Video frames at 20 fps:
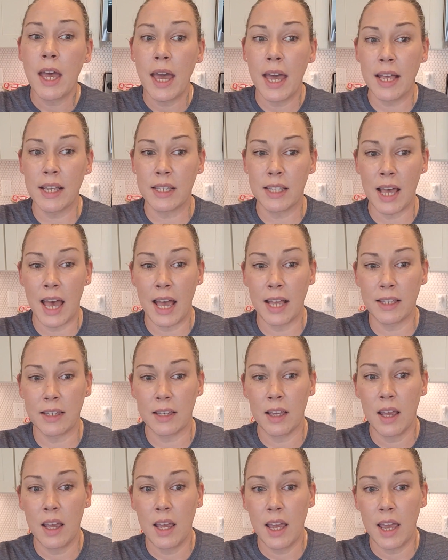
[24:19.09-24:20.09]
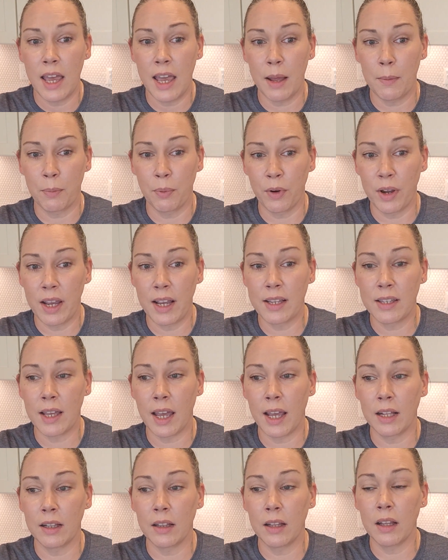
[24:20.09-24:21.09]
is that it brings
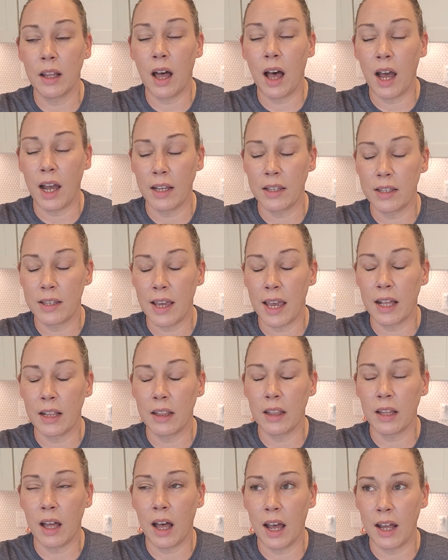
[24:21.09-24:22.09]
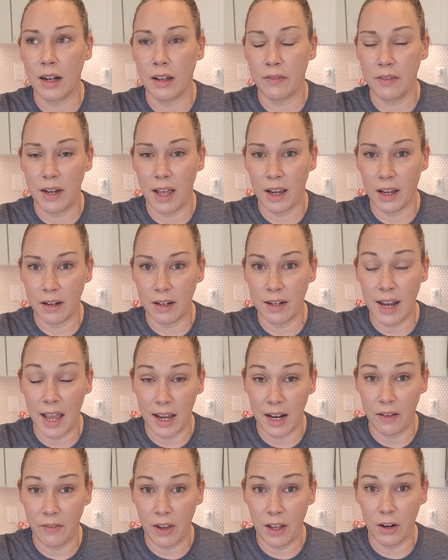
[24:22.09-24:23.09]
a lot, a lot of neg-
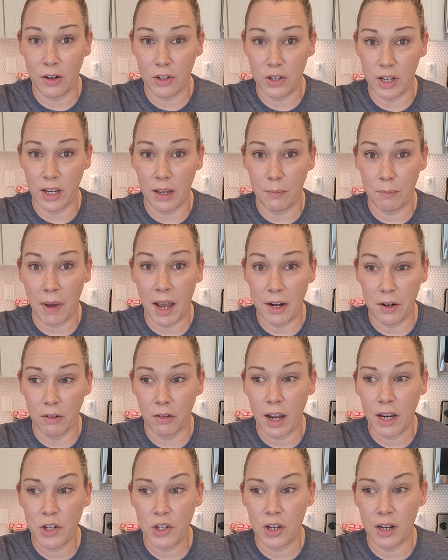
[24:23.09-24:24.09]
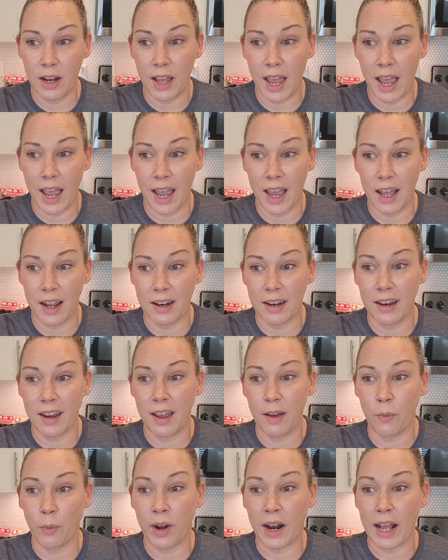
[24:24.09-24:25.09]
negative energy in my direction. And
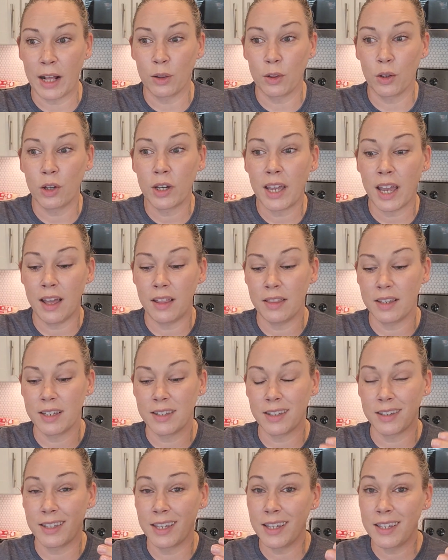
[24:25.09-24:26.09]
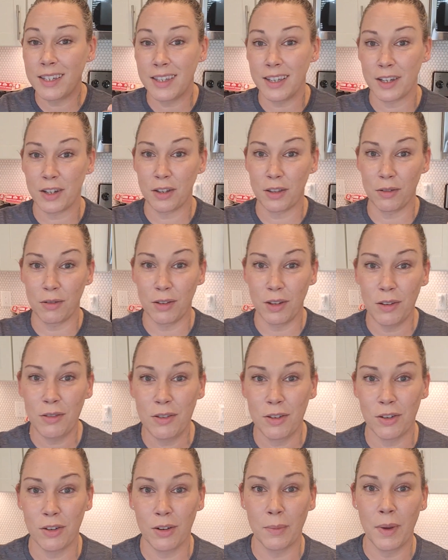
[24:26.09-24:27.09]
when I look at the statistics through
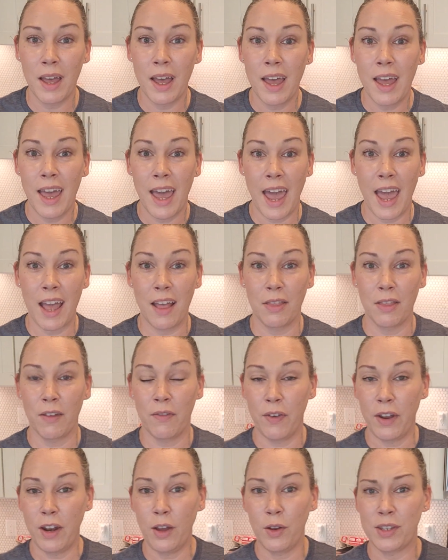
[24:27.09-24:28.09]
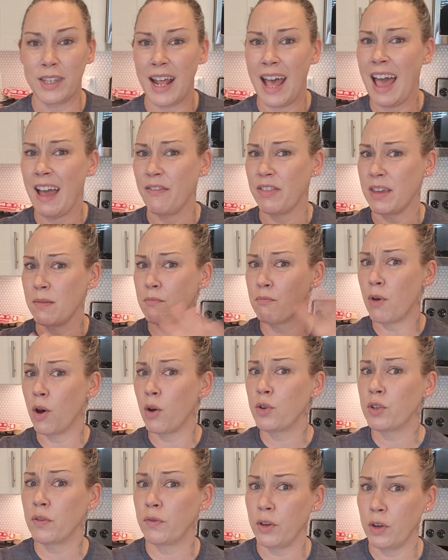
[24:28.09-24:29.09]
YouTube and the videos that have the
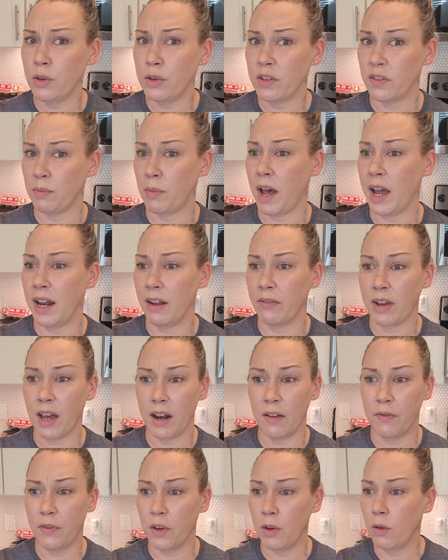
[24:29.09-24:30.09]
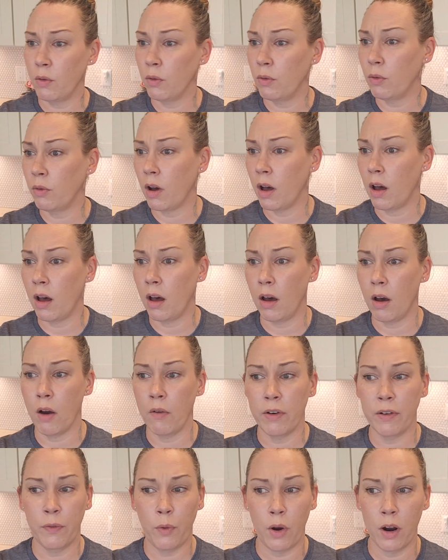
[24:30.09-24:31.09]
most views of mine, I've got a few uh,
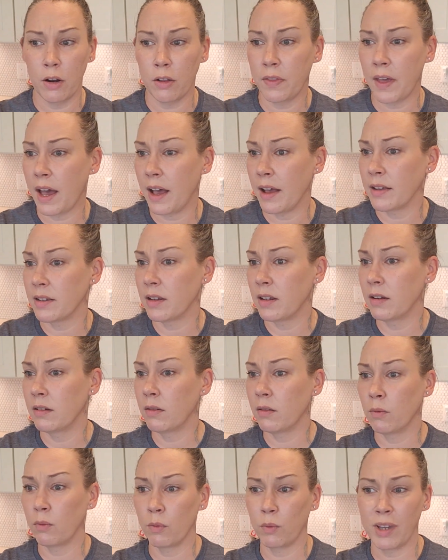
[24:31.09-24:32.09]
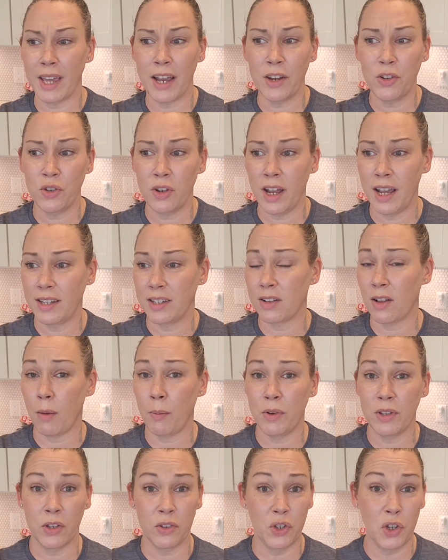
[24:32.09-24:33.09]
over 400,000. Yesterday's is
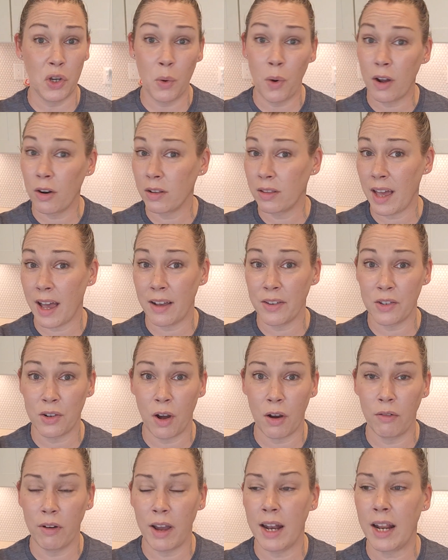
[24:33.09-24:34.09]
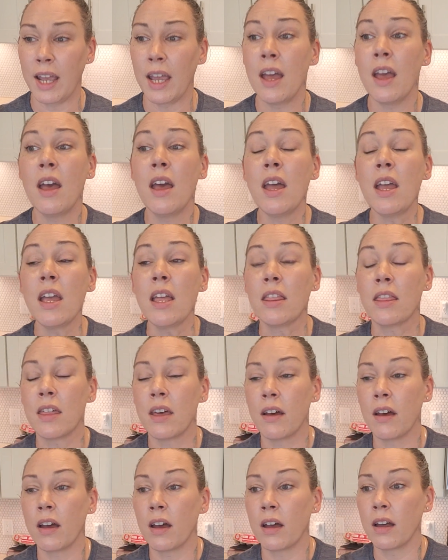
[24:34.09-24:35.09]
almost at 200,000 already.
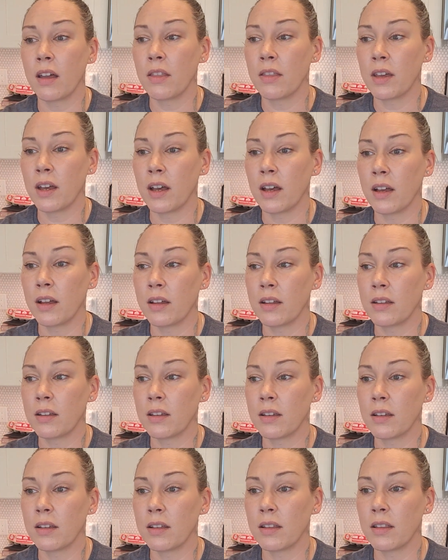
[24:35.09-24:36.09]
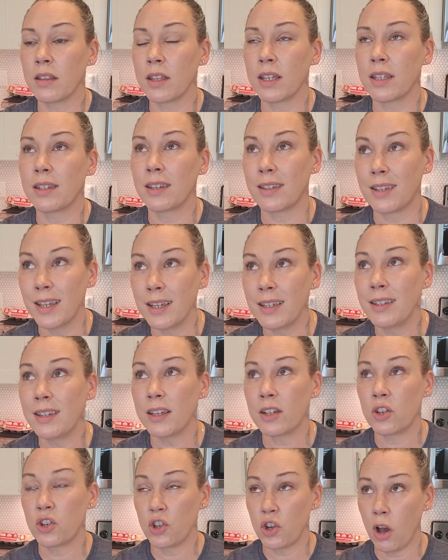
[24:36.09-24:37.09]
The, the, the
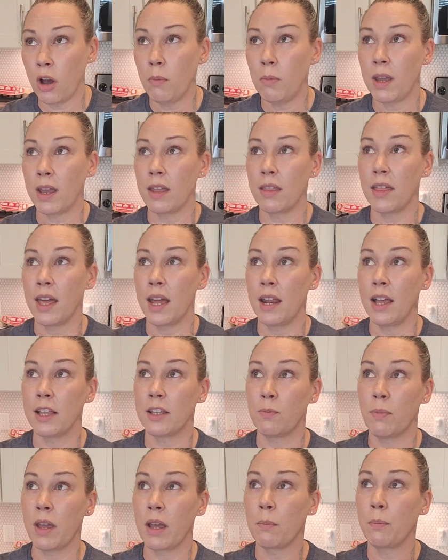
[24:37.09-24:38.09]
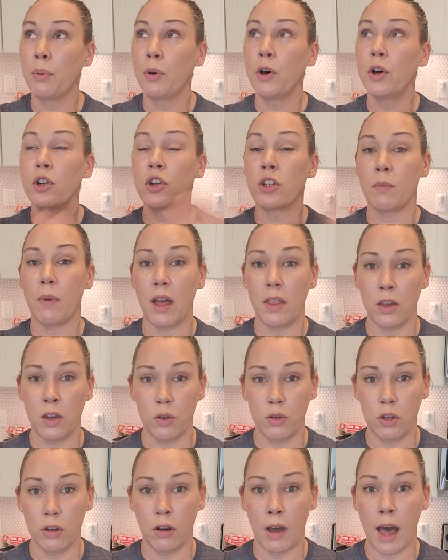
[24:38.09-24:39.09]
statistics show me that it's being pushed by the
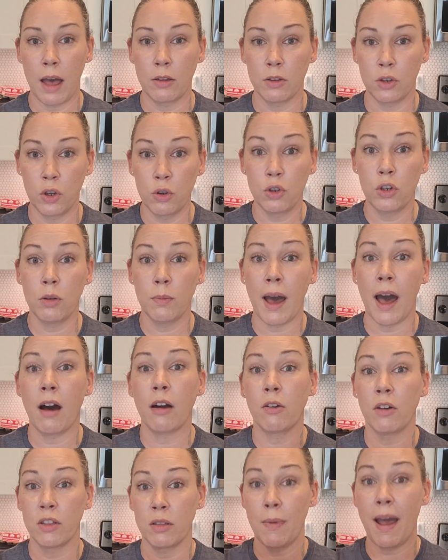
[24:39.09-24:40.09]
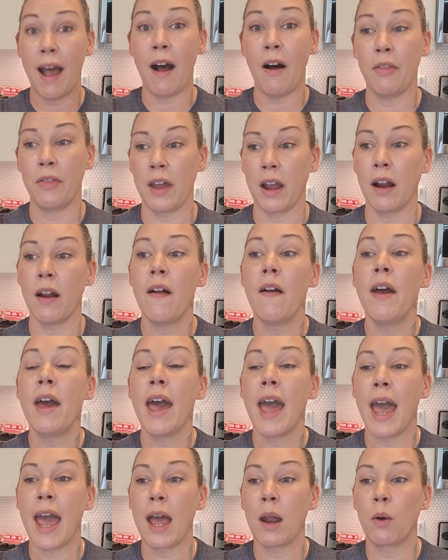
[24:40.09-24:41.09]
YouTube, YouTube algorithm out there.
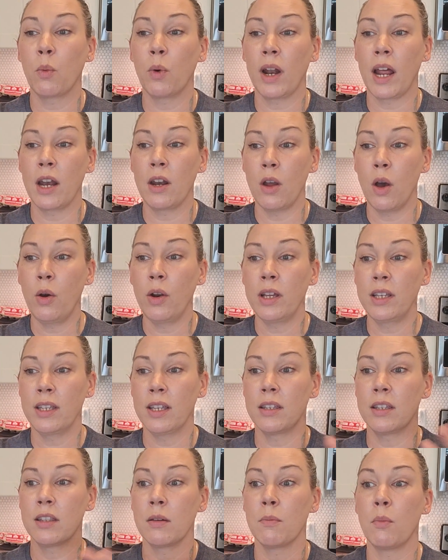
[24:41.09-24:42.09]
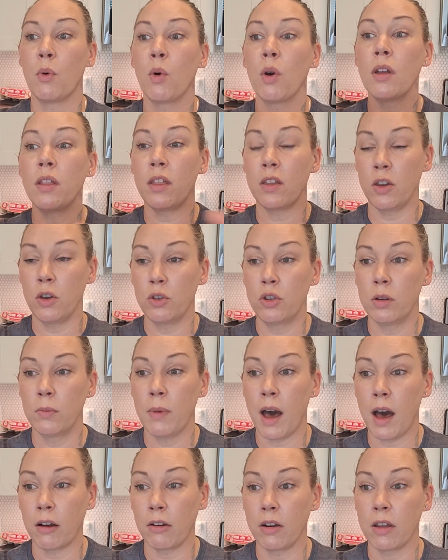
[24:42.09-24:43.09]
And what I notice is the more that the YouTube
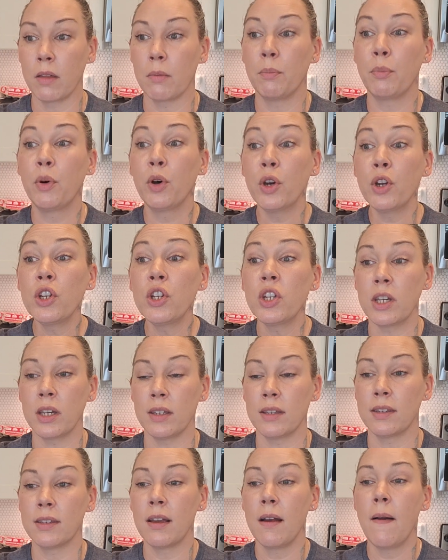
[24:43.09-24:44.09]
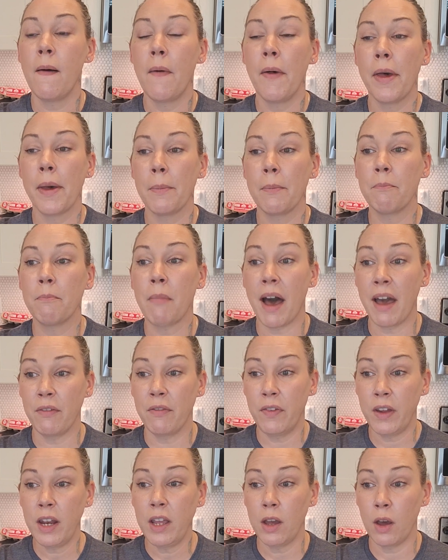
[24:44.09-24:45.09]
algorithm pushes my
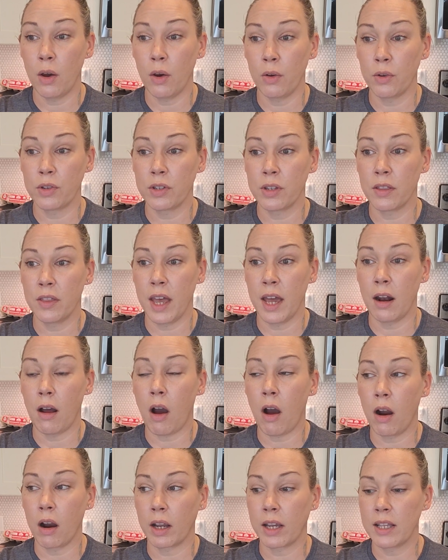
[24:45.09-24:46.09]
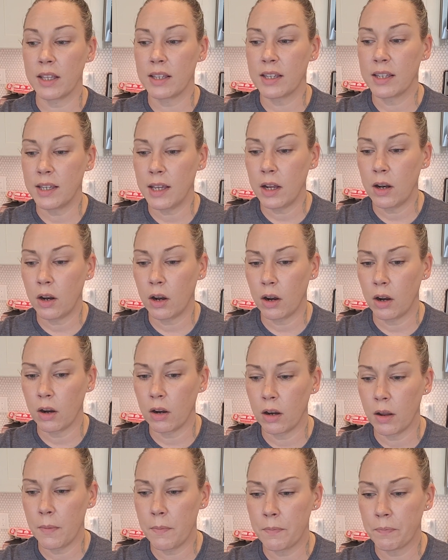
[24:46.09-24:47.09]
videos that are
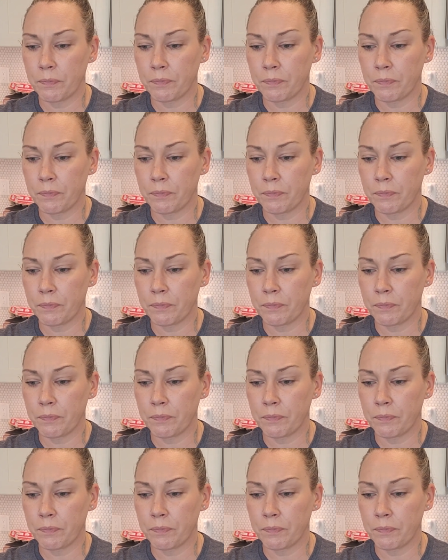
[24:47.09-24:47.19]
considered,